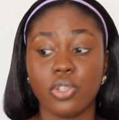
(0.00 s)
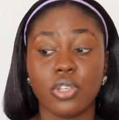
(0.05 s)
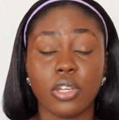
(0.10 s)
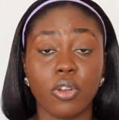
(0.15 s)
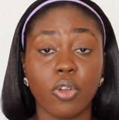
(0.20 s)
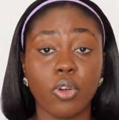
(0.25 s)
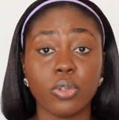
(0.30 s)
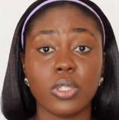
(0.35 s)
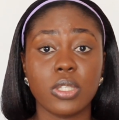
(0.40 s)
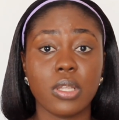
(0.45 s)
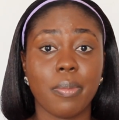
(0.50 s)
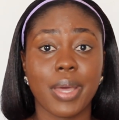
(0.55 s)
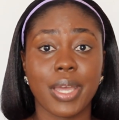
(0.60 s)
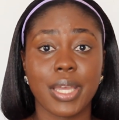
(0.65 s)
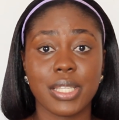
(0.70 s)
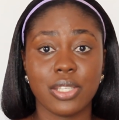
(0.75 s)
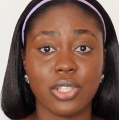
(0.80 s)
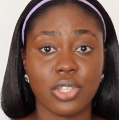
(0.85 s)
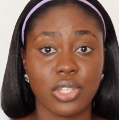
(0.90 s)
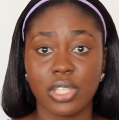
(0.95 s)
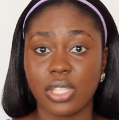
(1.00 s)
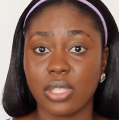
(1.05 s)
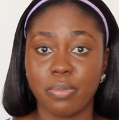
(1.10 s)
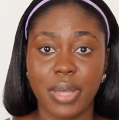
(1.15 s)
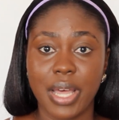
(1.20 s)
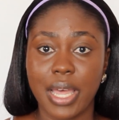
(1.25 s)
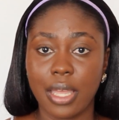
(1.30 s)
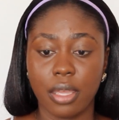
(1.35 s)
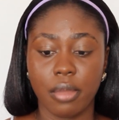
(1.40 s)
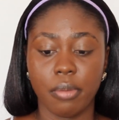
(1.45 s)
You can go to the market and just
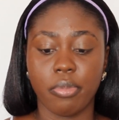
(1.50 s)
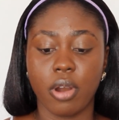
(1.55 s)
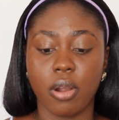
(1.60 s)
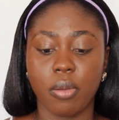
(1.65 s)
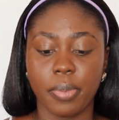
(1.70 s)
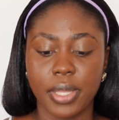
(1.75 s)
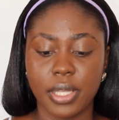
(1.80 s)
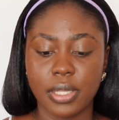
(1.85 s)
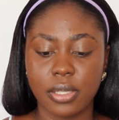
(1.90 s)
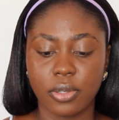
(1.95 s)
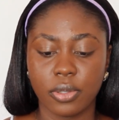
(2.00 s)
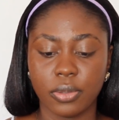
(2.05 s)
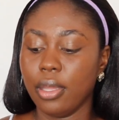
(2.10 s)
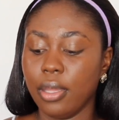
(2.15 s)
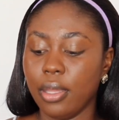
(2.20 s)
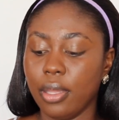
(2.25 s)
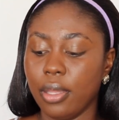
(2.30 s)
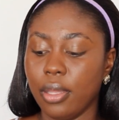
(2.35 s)
buy a brown pencil.